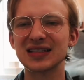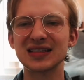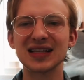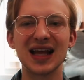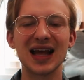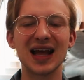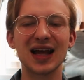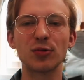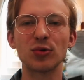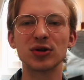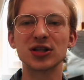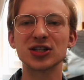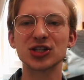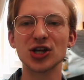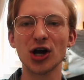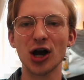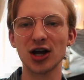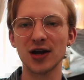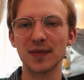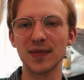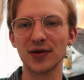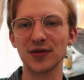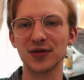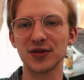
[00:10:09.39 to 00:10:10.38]
and I want to talk
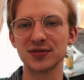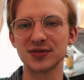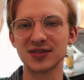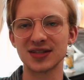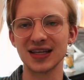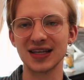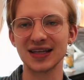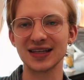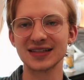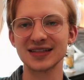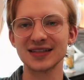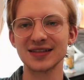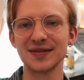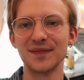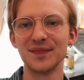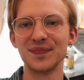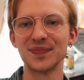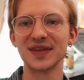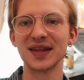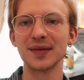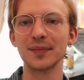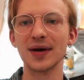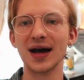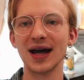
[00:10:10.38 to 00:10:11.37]
about those things.
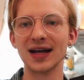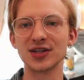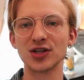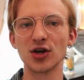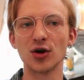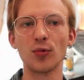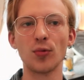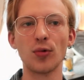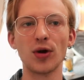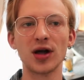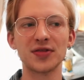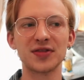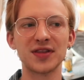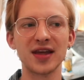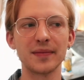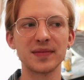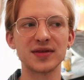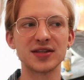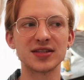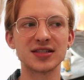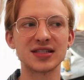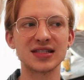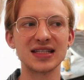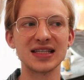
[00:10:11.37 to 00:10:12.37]
But I don't want it
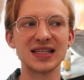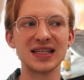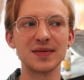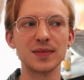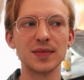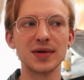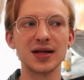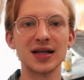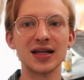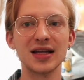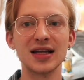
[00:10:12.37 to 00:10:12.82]
to seem